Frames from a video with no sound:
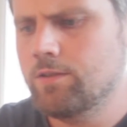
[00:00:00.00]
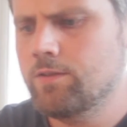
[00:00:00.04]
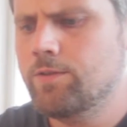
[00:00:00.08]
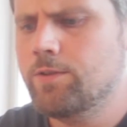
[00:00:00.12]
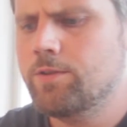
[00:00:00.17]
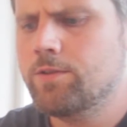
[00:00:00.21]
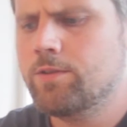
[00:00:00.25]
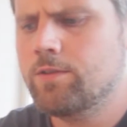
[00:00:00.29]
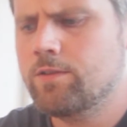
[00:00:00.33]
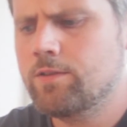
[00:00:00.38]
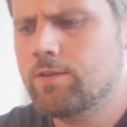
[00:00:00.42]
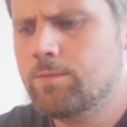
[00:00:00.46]

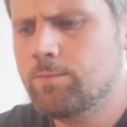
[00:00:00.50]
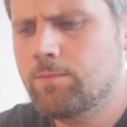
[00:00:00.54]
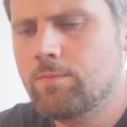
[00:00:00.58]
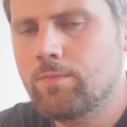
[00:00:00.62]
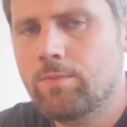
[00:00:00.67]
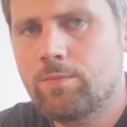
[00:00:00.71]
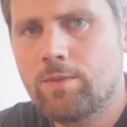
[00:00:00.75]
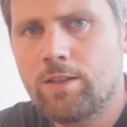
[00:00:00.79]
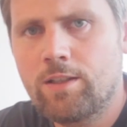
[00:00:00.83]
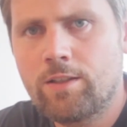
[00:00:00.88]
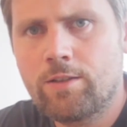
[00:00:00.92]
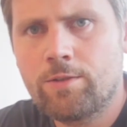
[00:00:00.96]
you're
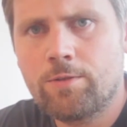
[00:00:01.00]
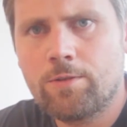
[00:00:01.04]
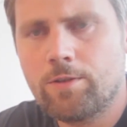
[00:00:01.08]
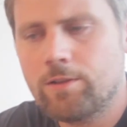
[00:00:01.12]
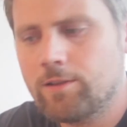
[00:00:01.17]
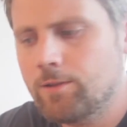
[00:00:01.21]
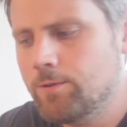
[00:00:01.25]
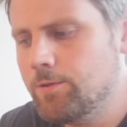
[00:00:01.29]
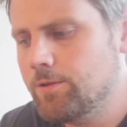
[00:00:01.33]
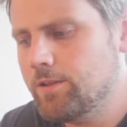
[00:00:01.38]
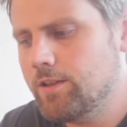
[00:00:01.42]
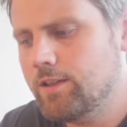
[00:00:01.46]
being
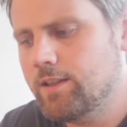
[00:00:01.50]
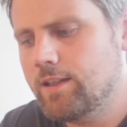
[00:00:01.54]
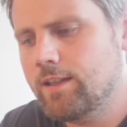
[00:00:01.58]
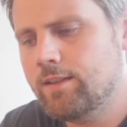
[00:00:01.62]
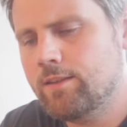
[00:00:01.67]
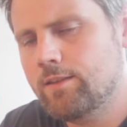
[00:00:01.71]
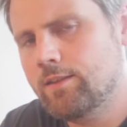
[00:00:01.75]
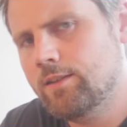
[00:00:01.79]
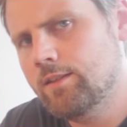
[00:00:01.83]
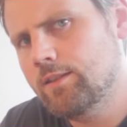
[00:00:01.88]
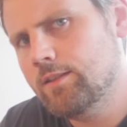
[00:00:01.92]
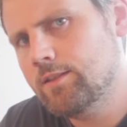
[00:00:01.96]
caught looking
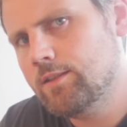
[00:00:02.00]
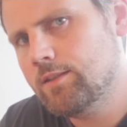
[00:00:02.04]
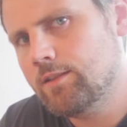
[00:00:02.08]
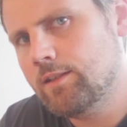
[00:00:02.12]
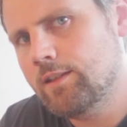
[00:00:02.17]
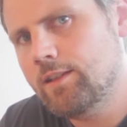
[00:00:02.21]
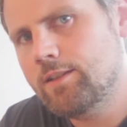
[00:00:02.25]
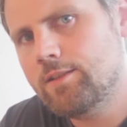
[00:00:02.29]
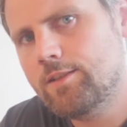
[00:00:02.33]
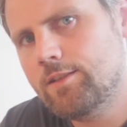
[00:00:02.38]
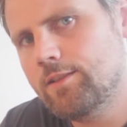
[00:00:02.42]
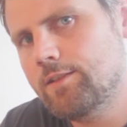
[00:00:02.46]
at this
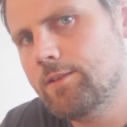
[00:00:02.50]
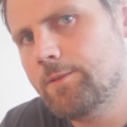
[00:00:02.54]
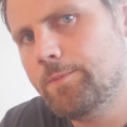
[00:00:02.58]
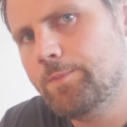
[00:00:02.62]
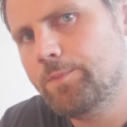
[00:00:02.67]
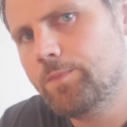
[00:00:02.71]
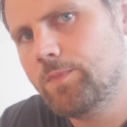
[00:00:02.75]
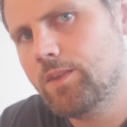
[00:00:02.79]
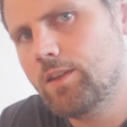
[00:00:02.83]
list,